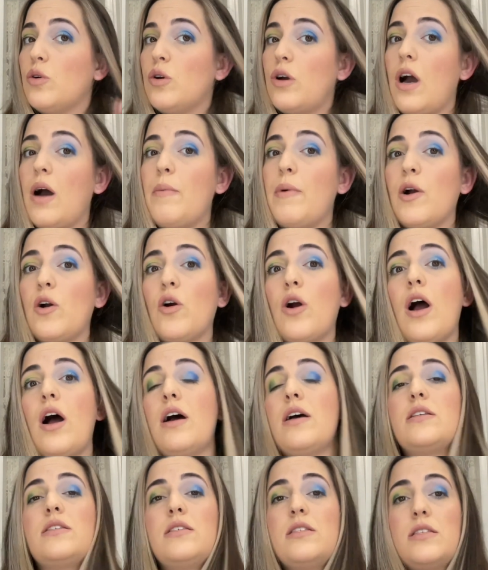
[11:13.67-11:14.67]
come
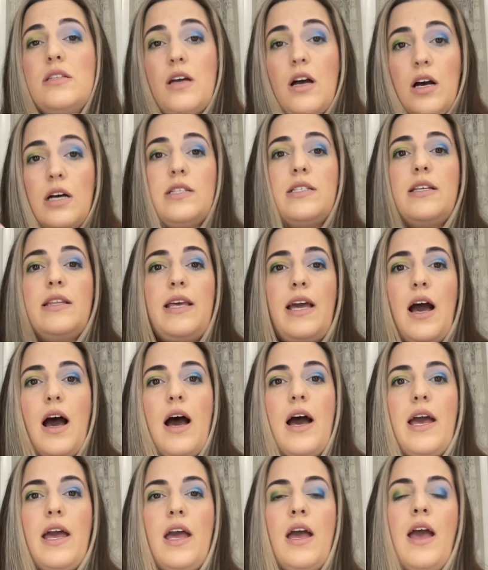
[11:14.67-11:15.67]
across onto the
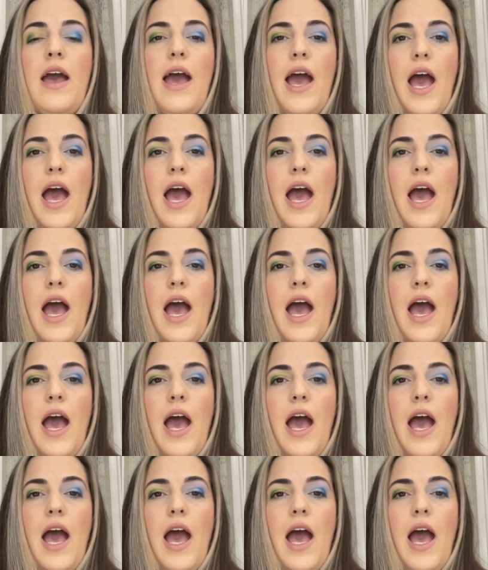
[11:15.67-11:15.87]
eye,